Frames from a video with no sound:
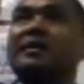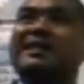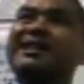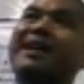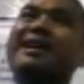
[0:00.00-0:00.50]

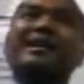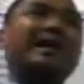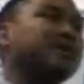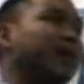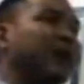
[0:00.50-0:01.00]
Yeah,
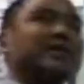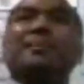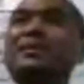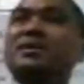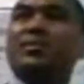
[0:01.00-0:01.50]
and I know
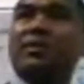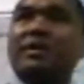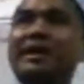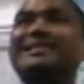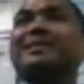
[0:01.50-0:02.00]
how companies
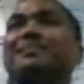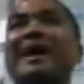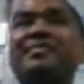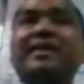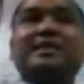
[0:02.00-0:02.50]
work. It's not a
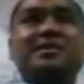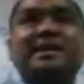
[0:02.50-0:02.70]
bad thing.